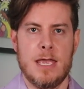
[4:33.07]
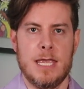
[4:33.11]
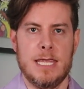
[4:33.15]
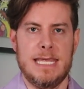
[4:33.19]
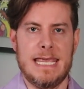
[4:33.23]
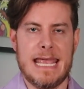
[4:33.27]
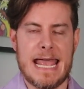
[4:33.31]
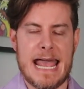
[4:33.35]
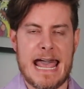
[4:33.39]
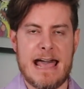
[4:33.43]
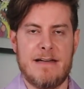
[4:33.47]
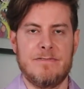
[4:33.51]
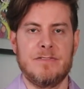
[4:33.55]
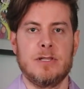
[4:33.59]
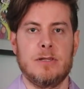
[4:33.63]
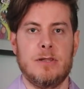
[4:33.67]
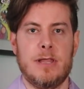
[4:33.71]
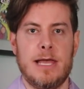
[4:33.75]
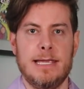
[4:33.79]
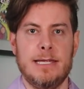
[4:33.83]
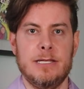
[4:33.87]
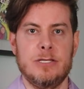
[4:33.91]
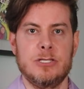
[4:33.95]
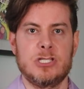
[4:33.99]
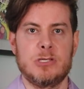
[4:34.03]
You have to
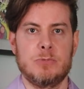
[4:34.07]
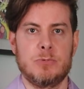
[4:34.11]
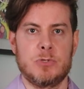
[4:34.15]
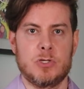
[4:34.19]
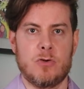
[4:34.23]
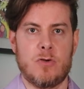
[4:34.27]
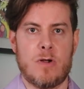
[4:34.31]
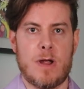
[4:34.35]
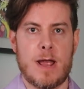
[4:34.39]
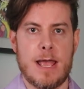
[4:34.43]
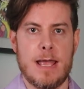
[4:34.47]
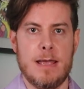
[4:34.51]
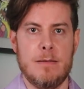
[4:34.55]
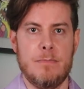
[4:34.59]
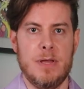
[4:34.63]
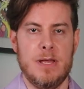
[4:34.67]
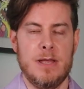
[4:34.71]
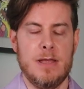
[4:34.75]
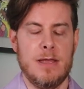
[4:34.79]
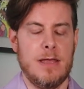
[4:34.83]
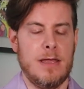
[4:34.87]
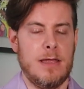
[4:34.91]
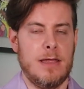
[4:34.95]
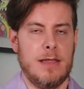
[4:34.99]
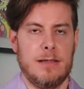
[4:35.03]
like and subscribe,
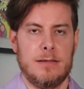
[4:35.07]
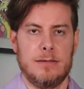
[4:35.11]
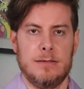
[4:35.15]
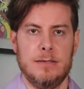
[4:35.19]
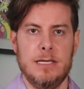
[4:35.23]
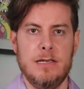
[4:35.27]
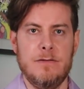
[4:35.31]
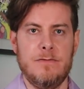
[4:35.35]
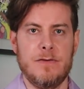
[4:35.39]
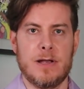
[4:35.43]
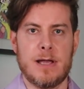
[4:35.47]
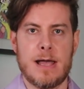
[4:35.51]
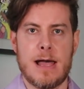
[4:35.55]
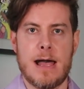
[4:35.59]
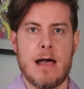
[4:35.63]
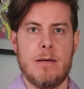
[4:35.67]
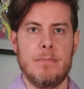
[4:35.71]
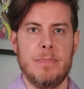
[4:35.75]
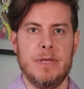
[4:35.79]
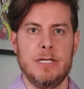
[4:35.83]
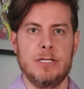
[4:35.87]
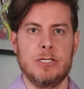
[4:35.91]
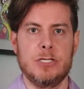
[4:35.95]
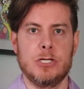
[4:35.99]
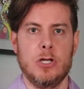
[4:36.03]
leave a
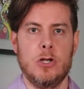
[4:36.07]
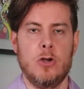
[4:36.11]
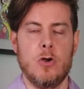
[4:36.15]
comment,